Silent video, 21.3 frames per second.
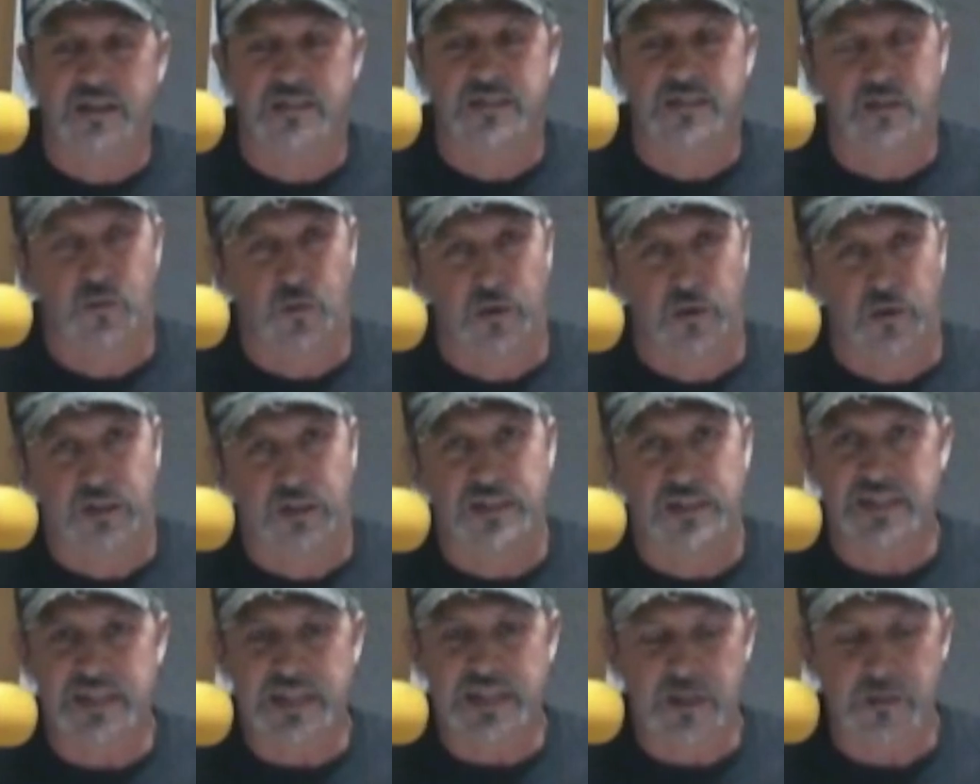I say,
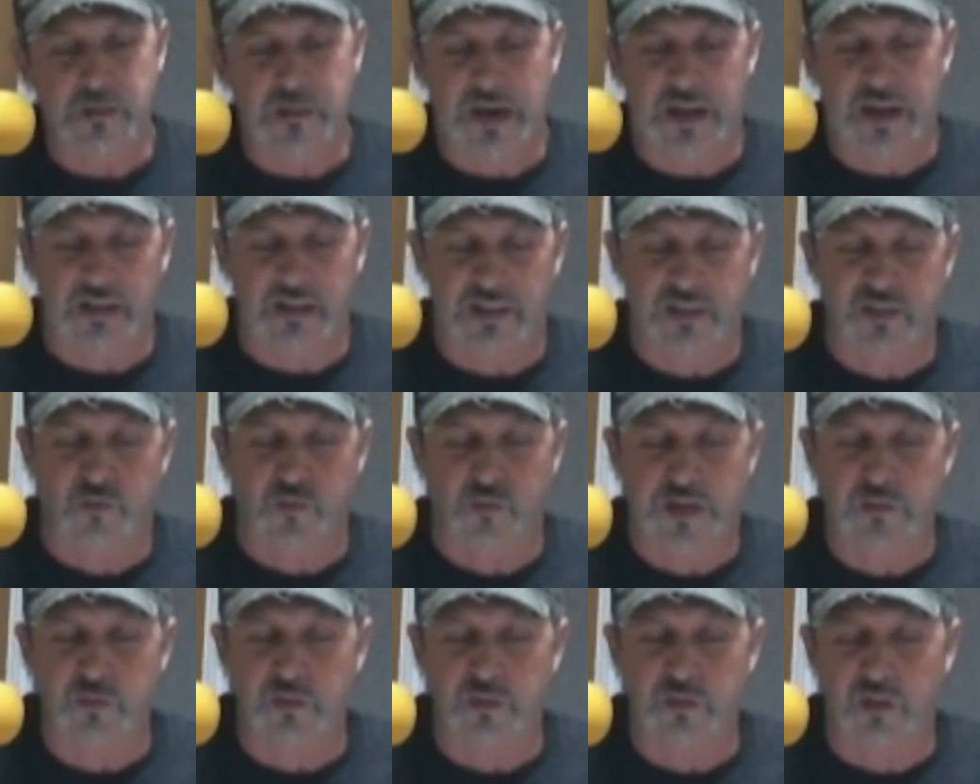well, let's think about it.
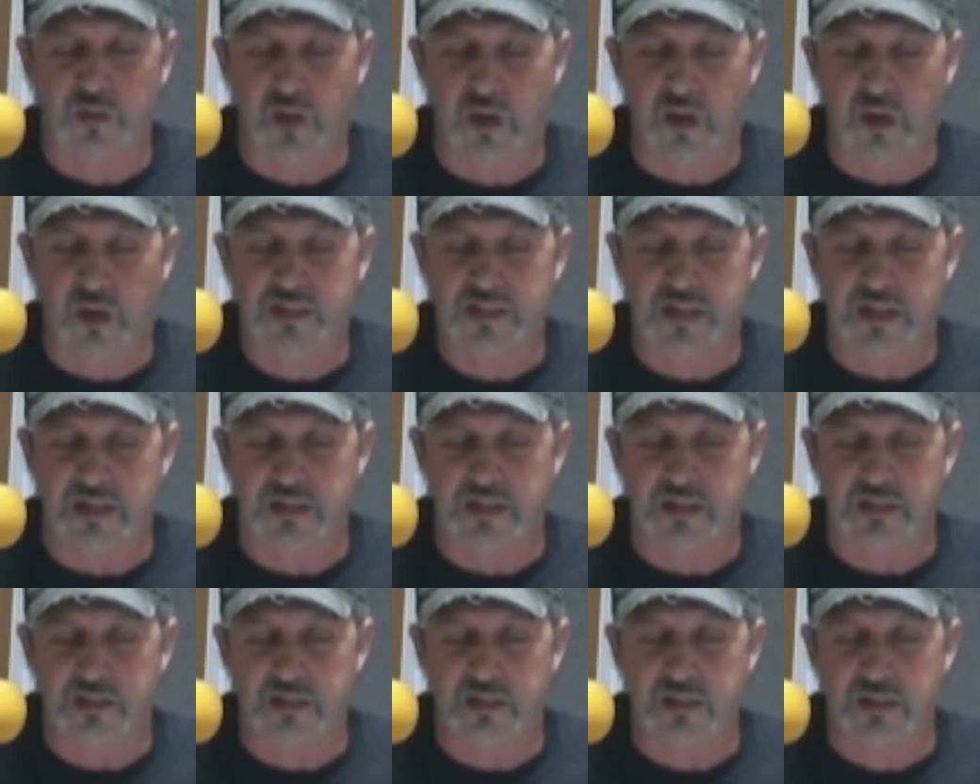Let's read what the law
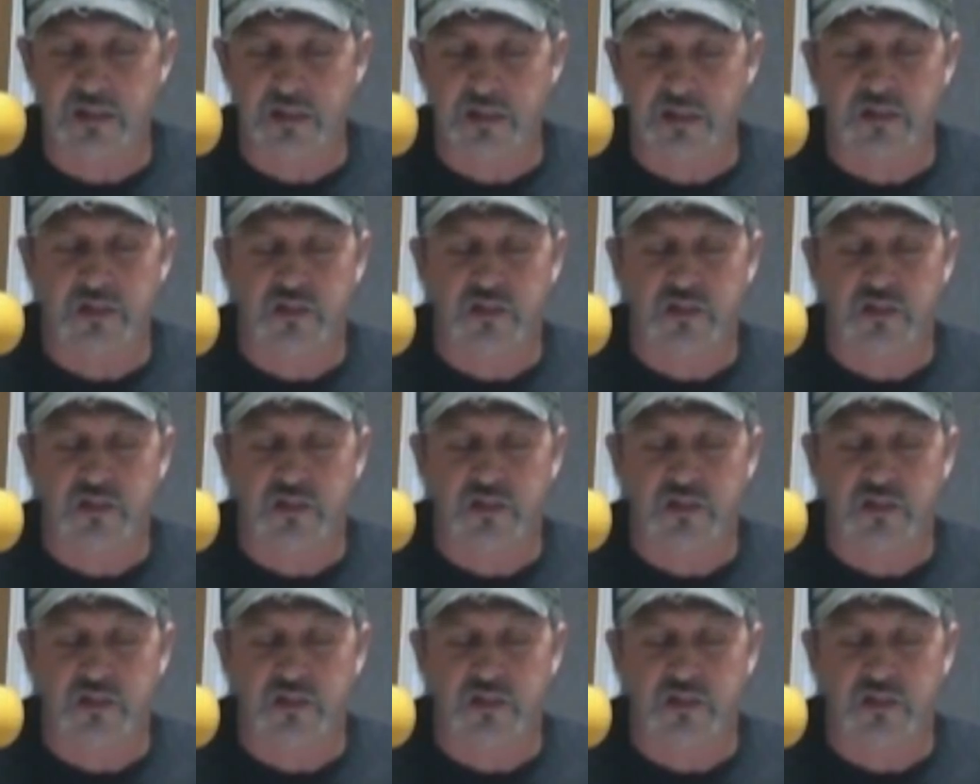says.